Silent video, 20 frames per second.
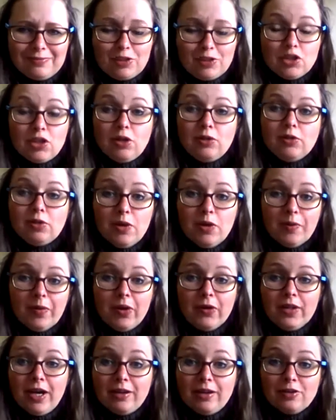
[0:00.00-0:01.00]
Don't quote me
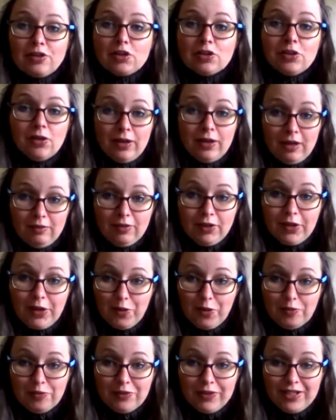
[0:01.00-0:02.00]
on that, just go and have a look it
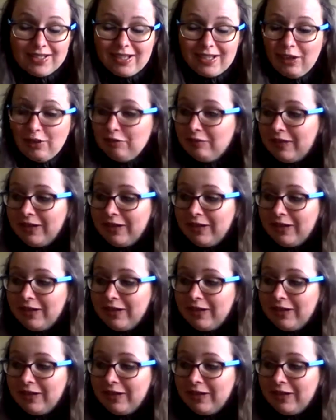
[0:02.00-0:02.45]
up for yourself.